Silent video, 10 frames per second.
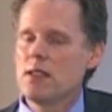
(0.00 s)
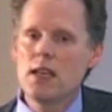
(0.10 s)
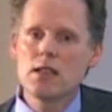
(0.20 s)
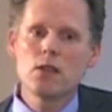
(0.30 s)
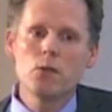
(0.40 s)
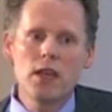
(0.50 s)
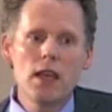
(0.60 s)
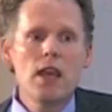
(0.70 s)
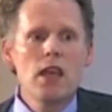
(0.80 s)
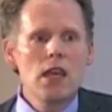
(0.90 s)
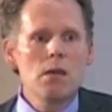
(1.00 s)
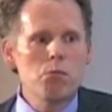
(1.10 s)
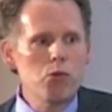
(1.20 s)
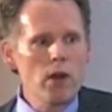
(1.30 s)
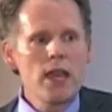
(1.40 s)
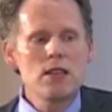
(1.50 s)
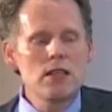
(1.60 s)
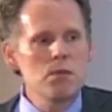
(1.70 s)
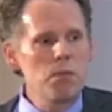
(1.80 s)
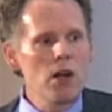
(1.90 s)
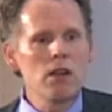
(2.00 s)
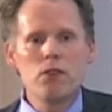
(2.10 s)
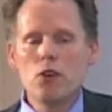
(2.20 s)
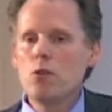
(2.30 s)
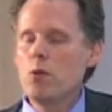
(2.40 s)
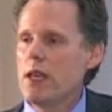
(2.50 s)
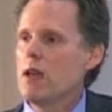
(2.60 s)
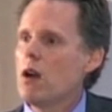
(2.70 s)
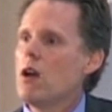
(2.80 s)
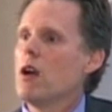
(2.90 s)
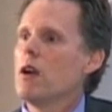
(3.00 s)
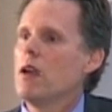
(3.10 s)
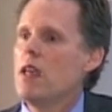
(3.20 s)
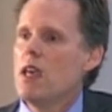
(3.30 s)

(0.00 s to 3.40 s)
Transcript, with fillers: things that we embrace as part of who we are,